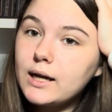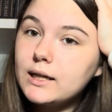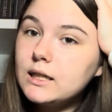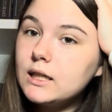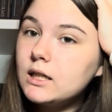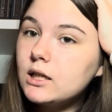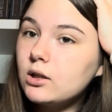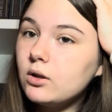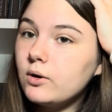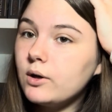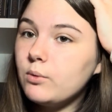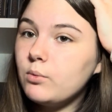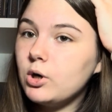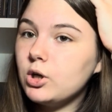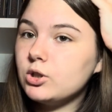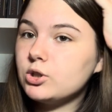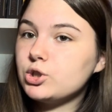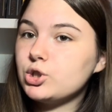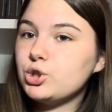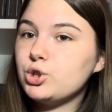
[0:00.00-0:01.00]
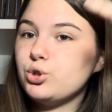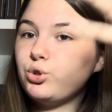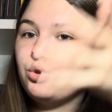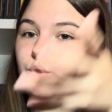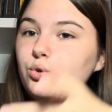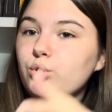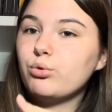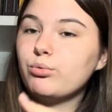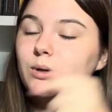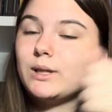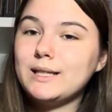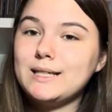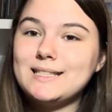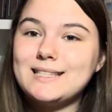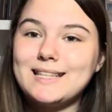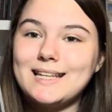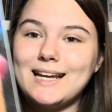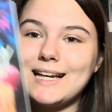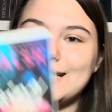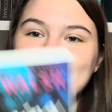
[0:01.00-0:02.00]
need Chloe Walsh to release
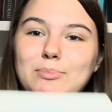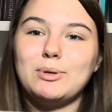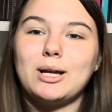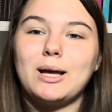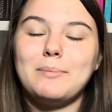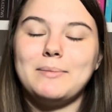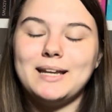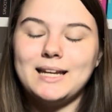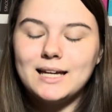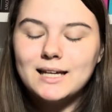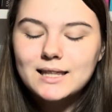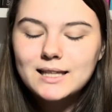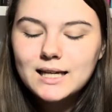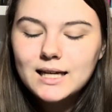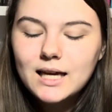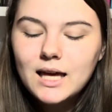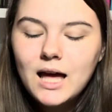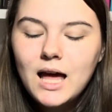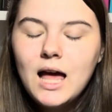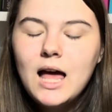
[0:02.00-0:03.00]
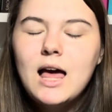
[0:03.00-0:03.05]
the next book immediately.